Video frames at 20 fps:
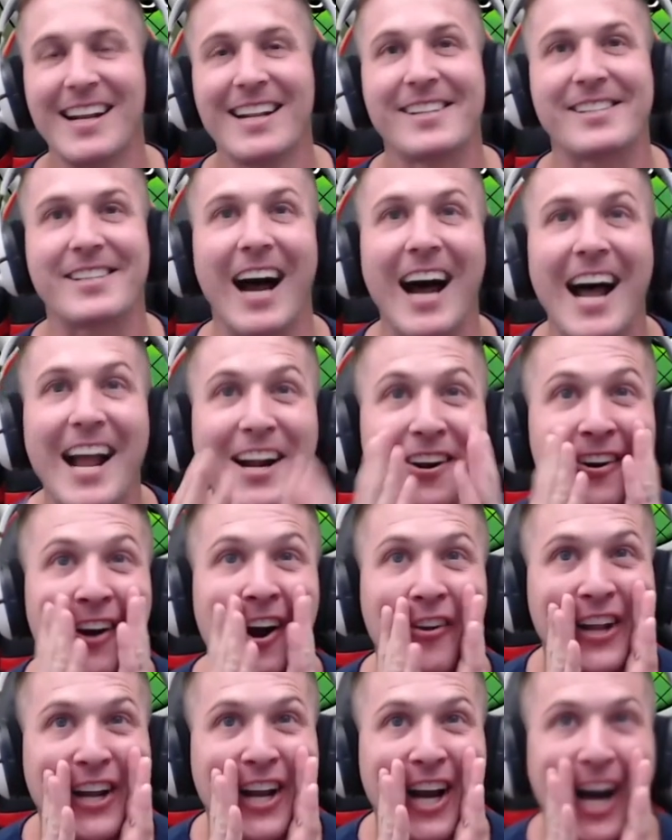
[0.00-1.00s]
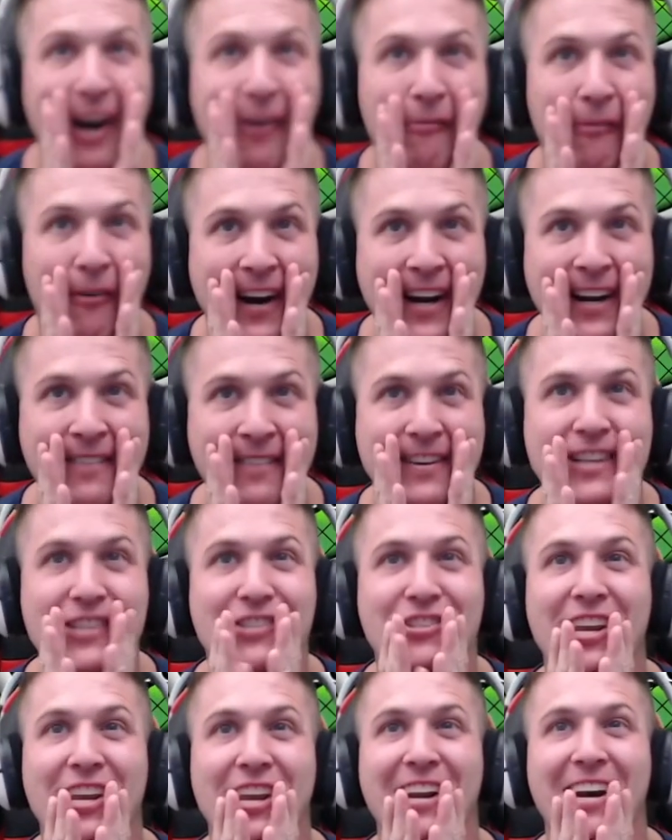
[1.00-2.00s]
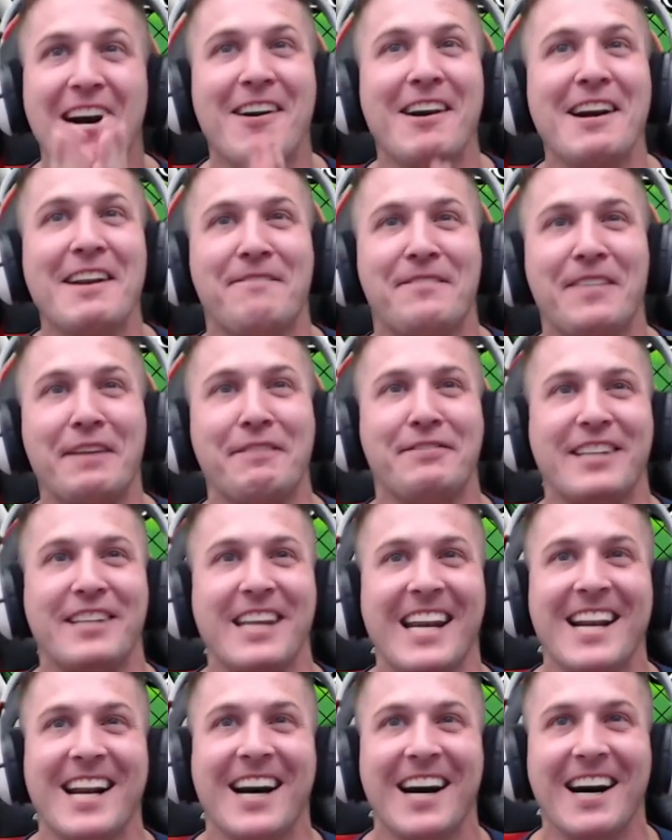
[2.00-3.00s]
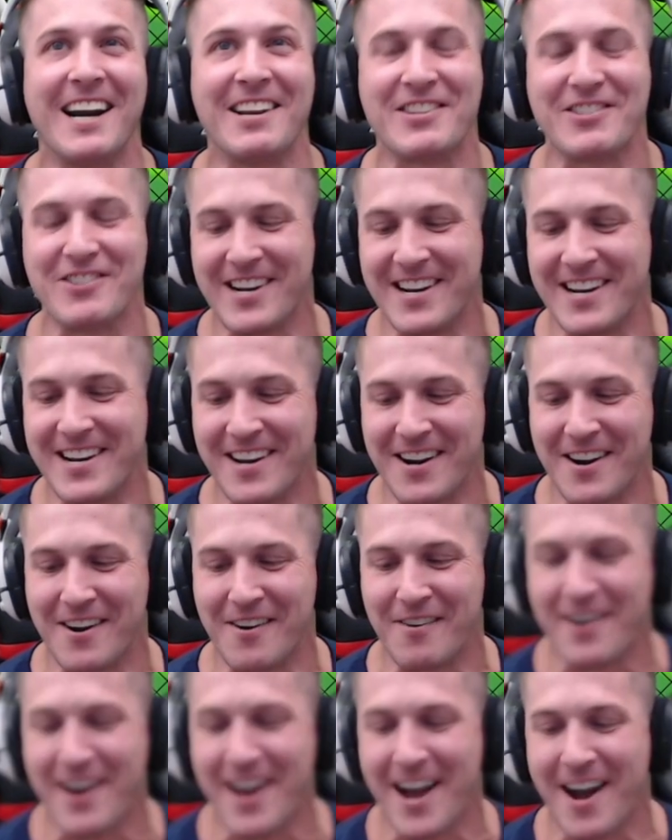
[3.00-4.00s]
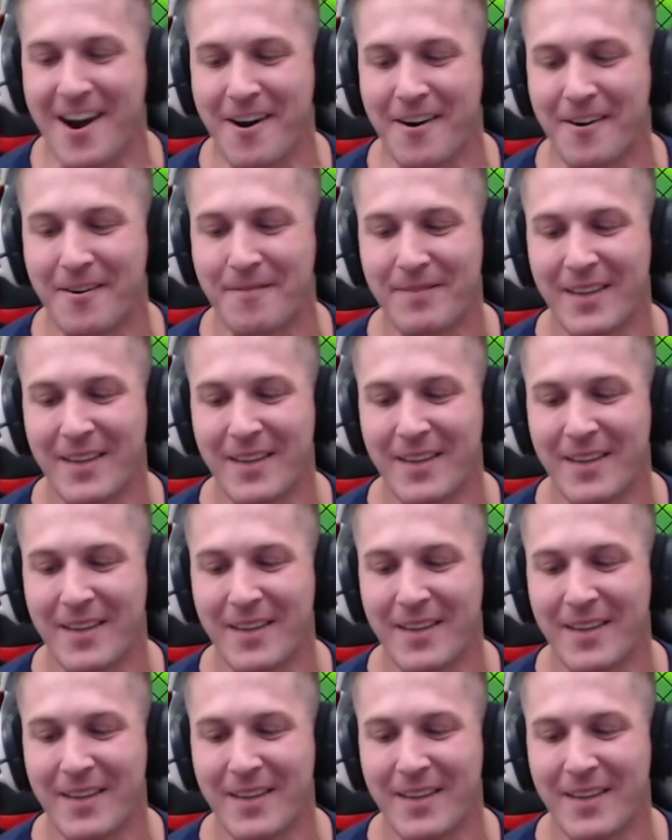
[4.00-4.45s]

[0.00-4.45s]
Tiger only got one Vegito in 1500? Oh no.